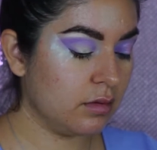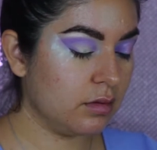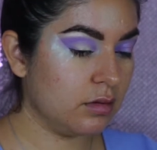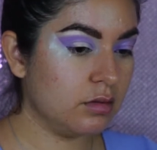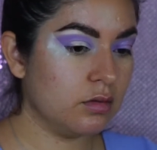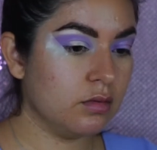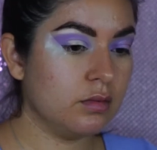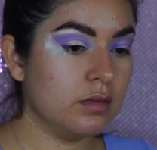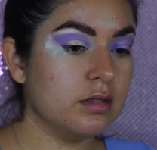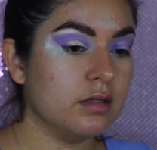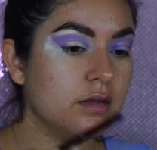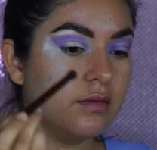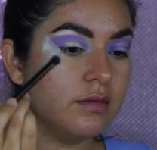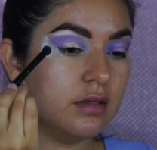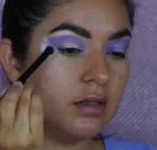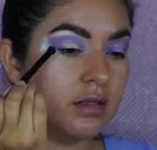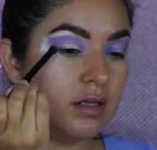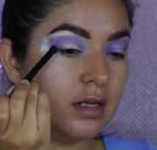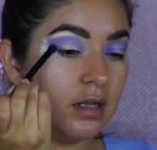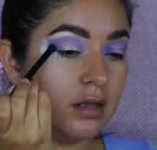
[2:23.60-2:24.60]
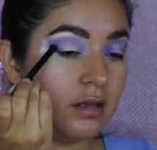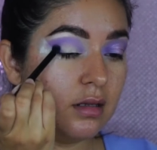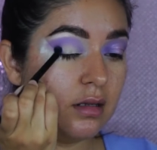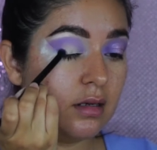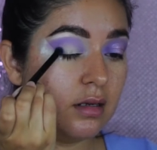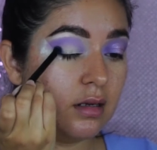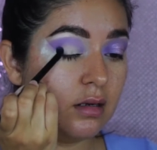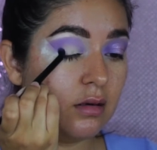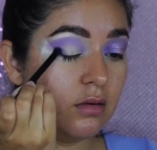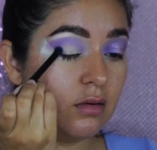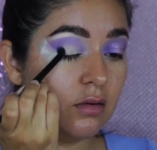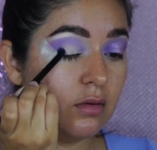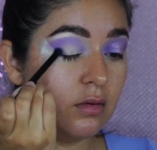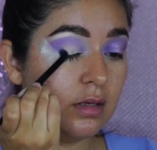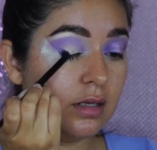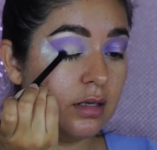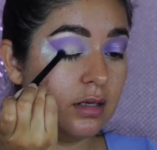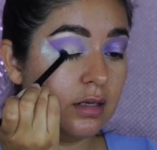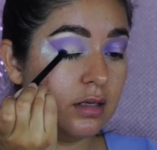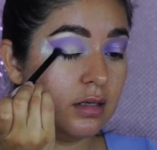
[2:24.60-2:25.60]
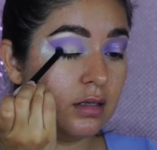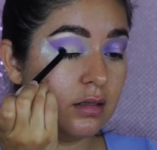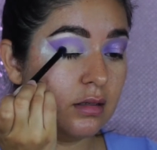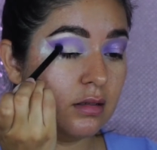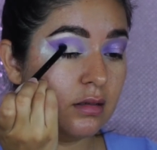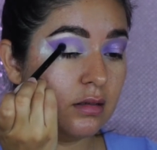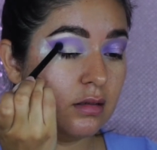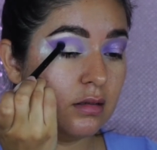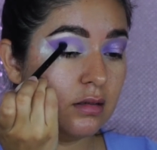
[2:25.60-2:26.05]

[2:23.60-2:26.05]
So once I've done that, then I'll go in and I'll